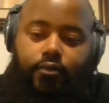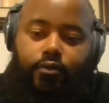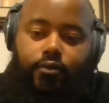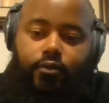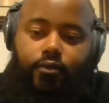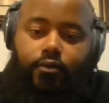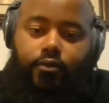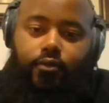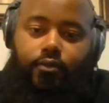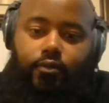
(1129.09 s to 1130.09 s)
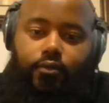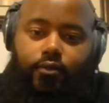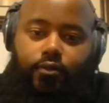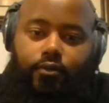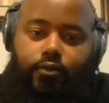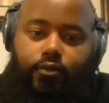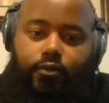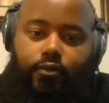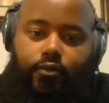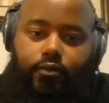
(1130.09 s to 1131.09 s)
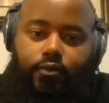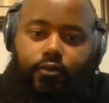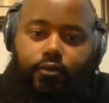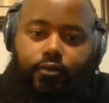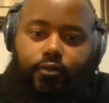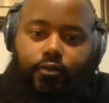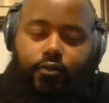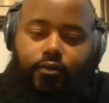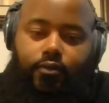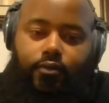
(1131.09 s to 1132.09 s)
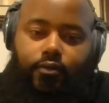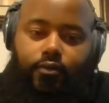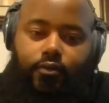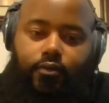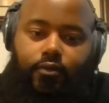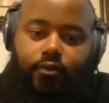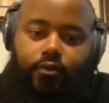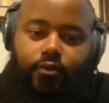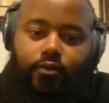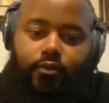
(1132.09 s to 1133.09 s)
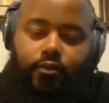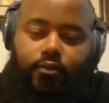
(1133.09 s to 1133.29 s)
(silent)